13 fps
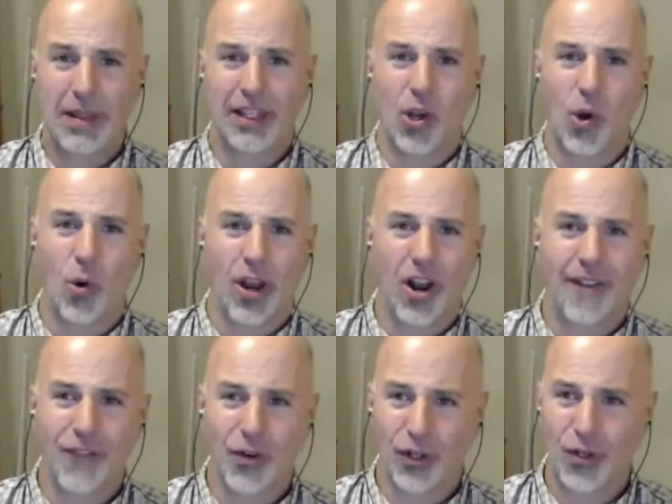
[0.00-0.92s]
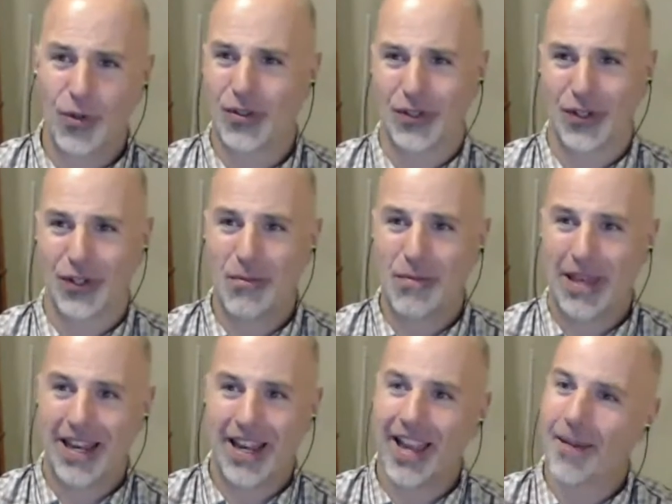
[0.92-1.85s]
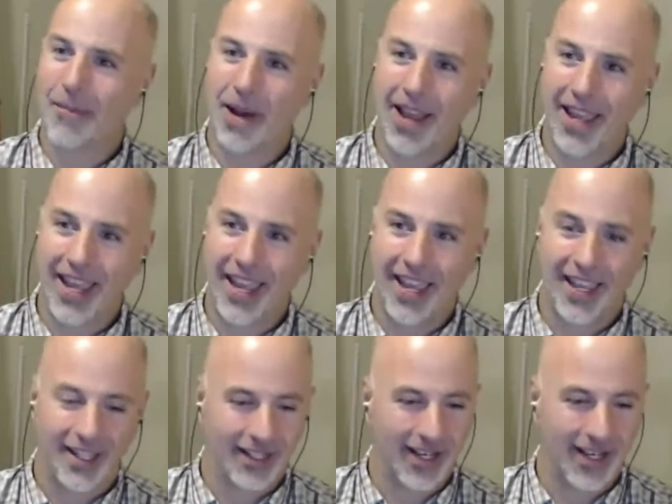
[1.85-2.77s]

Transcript: going on for you, sir? You've been MIA and